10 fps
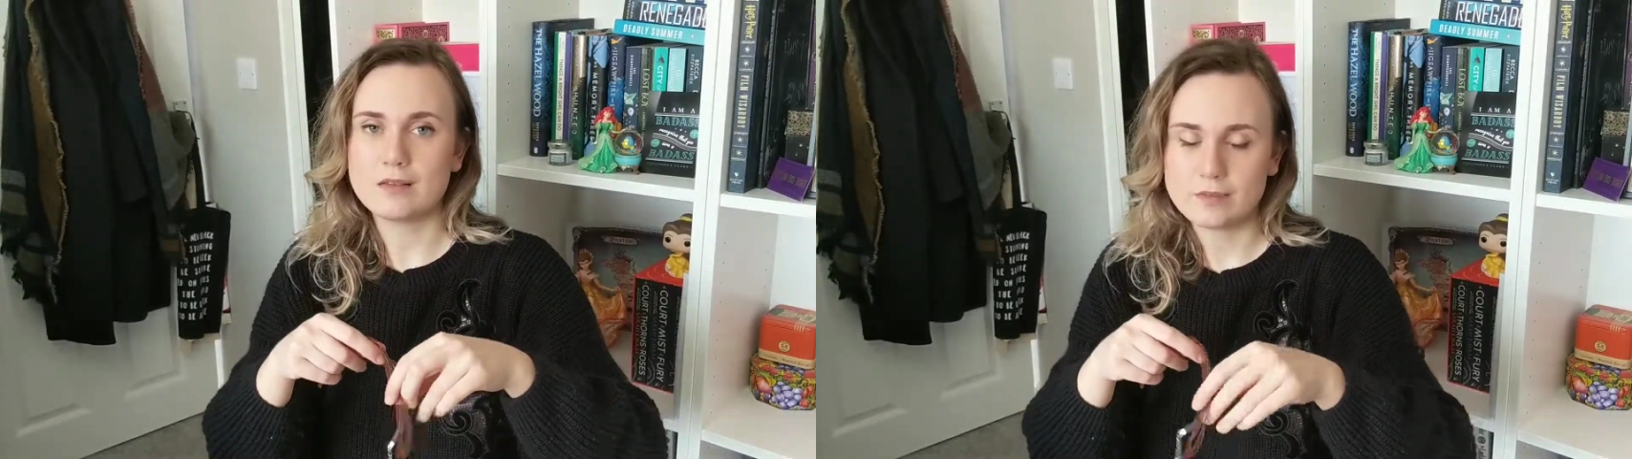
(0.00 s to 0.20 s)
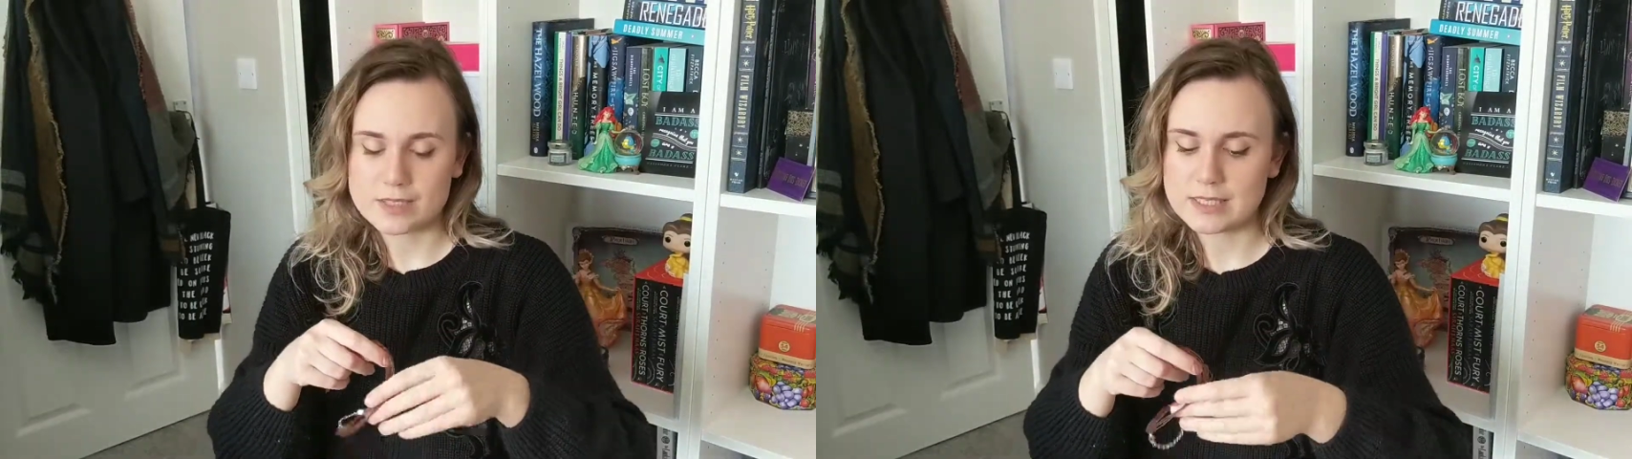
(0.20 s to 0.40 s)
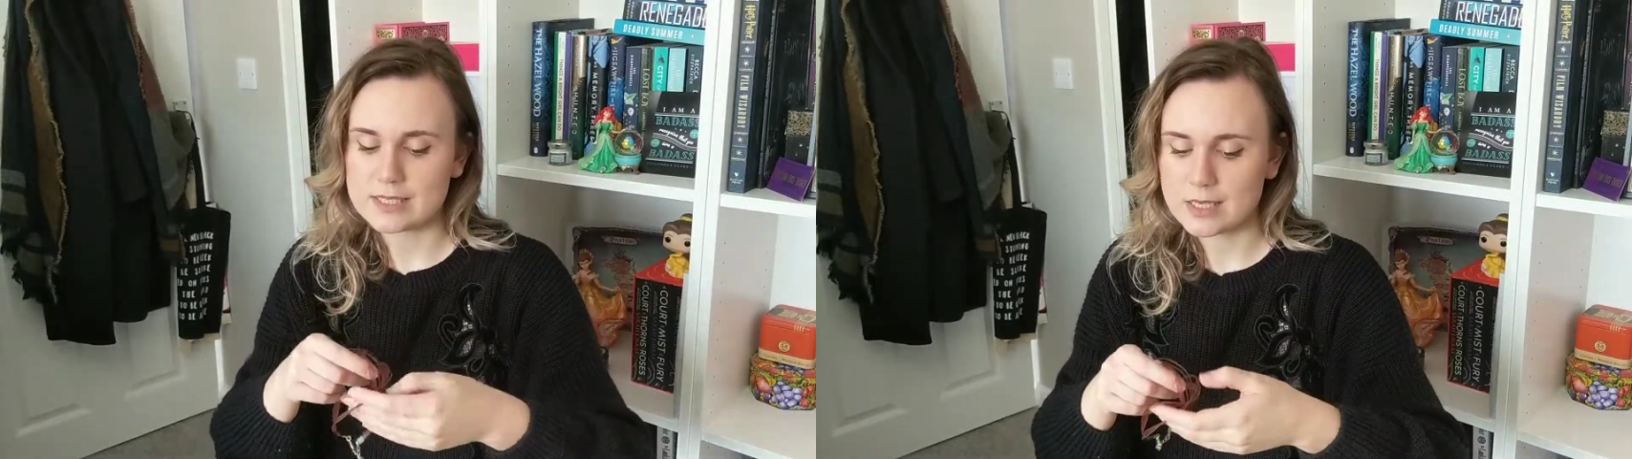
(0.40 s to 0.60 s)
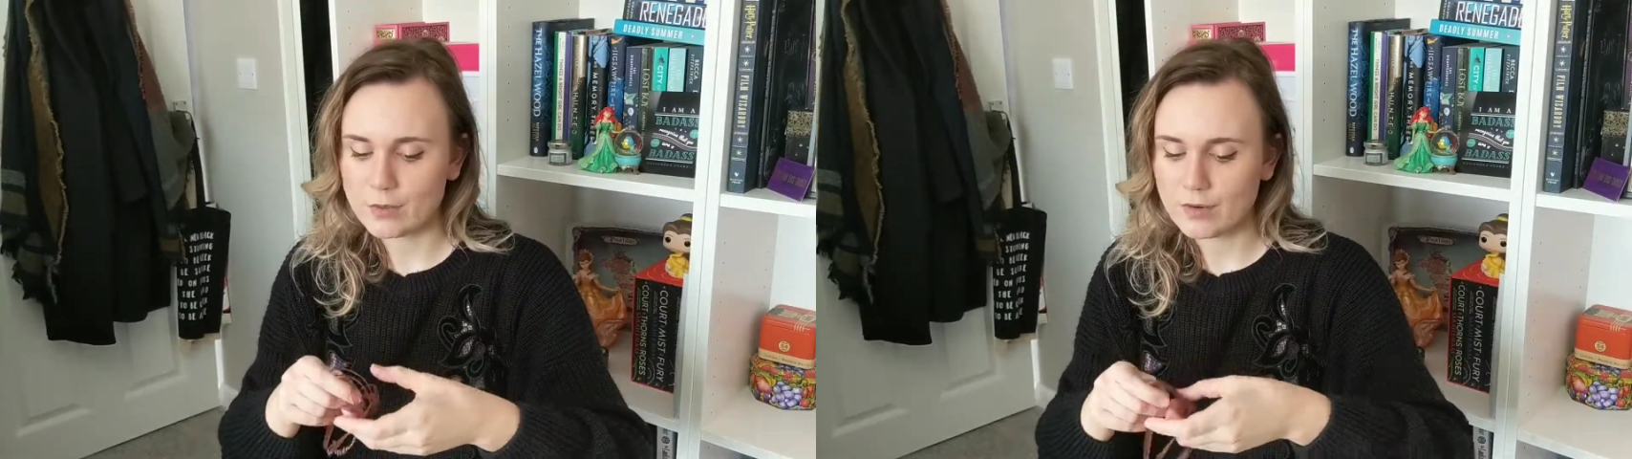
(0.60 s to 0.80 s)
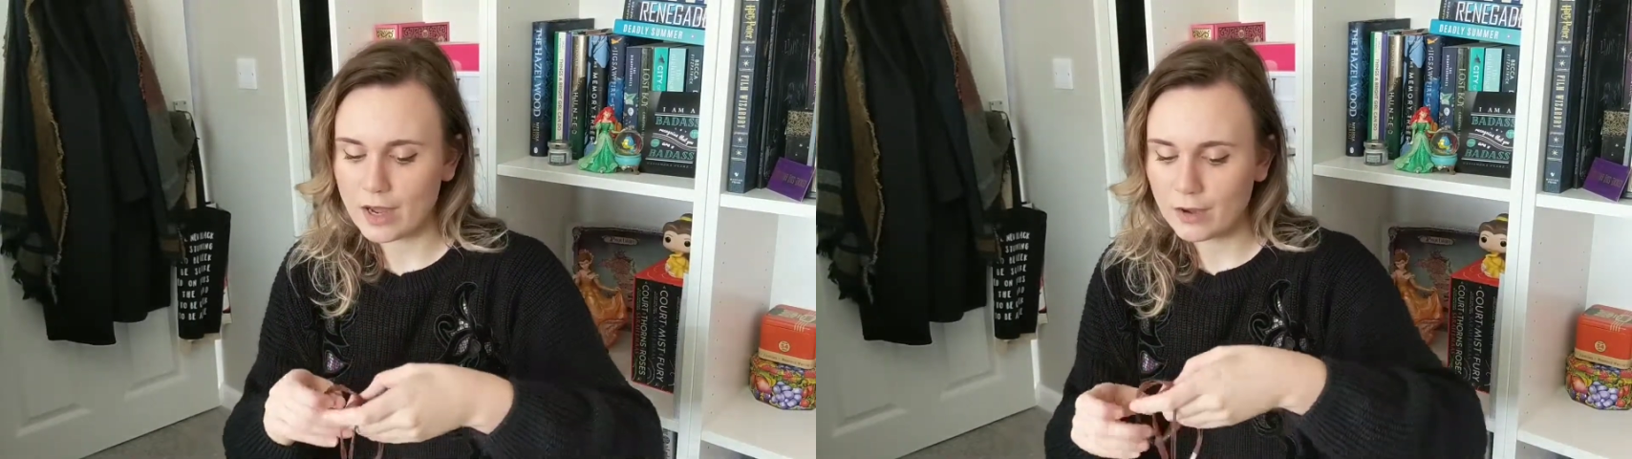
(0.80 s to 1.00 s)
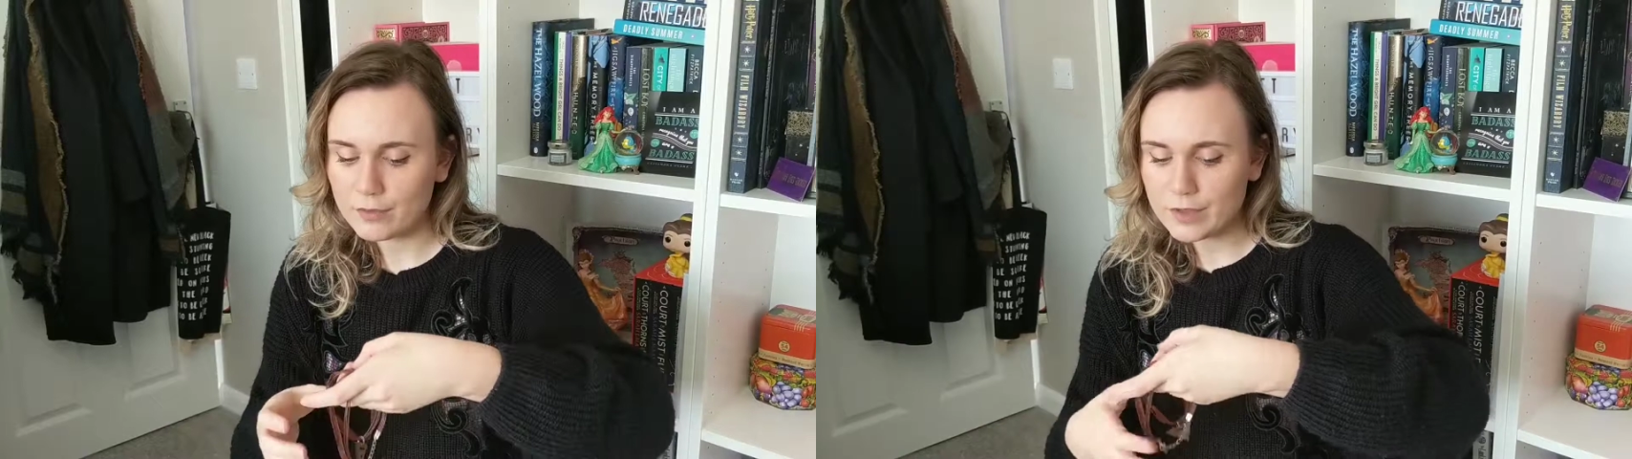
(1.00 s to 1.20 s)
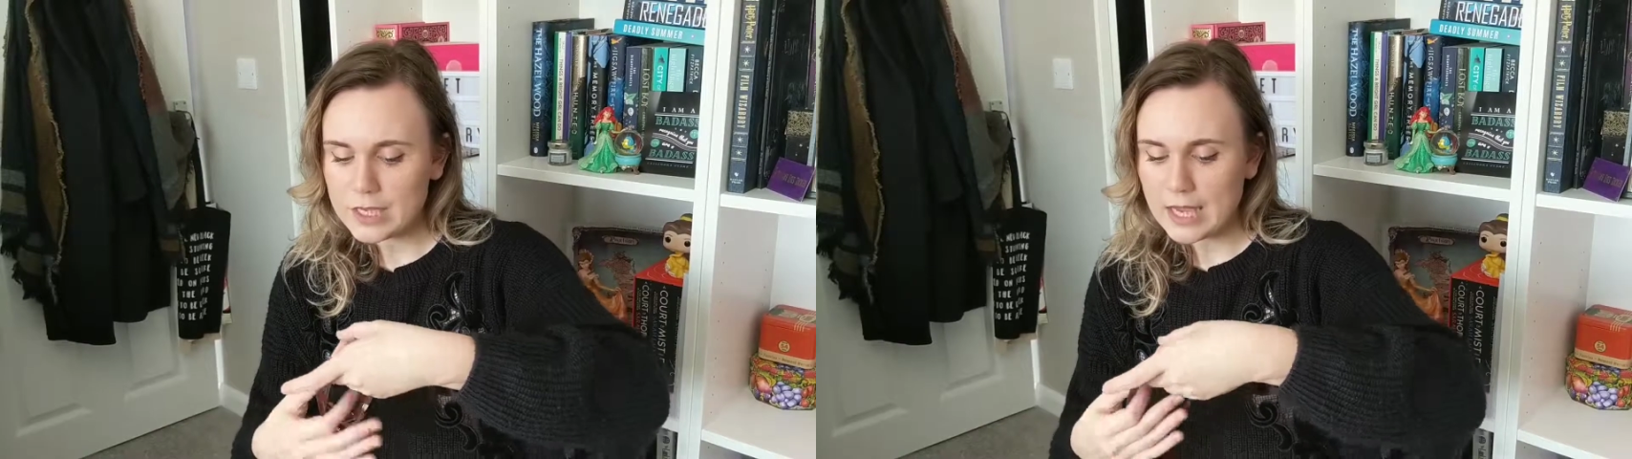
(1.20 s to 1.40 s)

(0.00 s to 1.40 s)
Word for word: obviously self-love